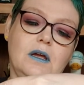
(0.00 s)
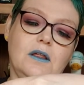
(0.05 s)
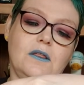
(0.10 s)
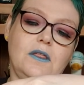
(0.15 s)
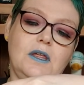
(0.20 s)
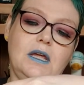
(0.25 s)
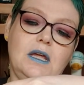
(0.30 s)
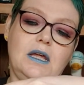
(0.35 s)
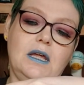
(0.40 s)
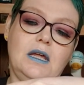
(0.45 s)

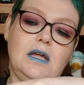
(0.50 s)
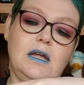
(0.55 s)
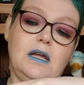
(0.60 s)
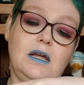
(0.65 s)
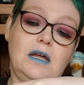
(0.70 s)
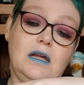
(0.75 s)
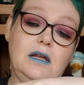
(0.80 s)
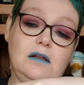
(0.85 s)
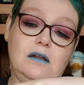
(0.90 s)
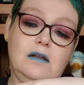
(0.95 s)

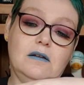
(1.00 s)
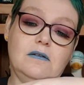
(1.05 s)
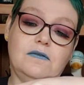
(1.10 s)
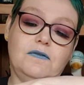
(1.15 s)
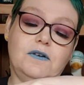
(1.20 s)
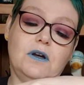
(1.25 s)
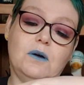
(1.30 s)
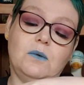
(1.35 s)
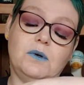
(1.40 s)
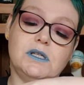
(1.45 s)
the, I
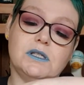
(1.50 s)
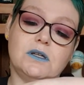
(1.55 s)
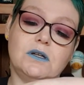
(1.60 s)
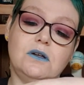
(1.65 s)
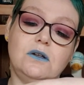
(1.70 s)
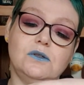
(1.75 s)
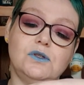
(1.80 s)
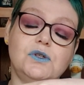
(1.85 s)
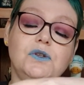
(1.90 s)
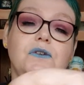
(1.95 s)
forgot what it's
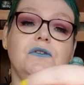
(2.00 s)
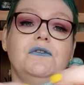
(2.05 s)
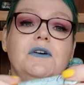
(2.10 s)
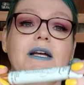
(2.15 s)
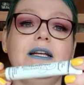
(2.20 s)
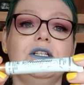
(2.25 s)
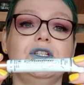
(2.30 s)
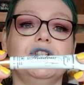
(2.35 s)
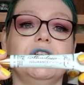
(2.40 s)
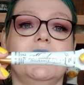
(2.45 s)
called, Too
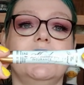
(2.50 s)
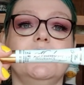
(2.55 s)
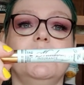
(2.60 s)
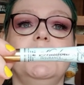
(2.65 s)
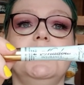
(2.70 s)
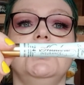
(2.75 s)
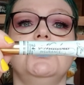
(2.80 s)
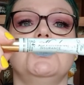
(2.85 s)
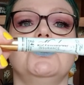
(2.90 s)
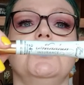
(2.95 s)
Faced Shadow
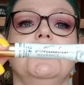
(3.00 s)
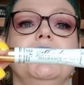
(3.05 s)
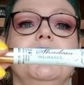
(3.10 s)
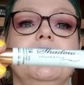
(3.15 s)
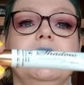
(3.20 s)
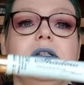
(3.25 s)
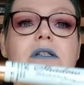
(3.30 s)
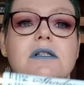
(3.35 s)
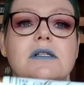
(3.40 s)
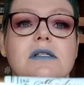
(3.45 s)

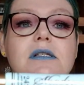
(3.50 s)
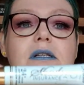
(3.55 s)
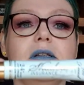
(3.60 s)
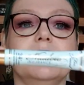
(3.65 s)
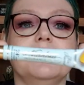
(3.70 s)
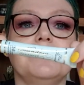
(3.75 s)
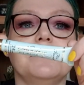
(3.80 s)
Insurance.